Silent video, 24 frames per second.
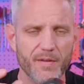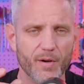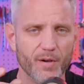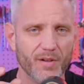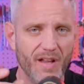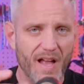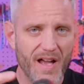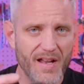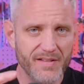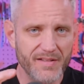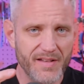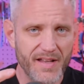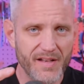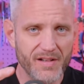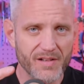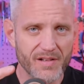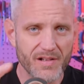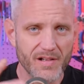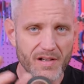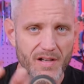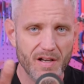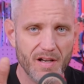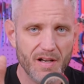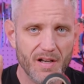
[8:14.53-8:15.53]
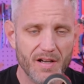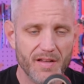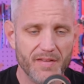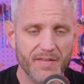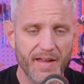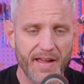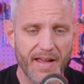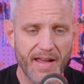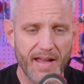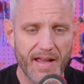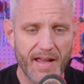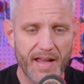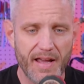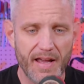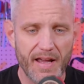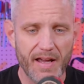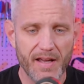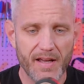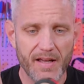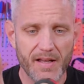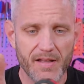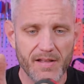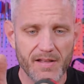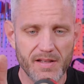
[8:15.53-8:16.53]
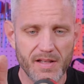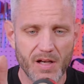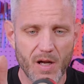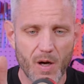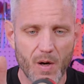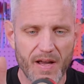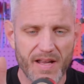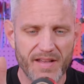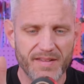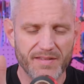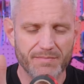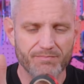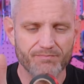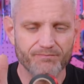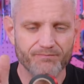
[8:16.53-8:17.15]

They're a lot neater. They, eh, you know, it.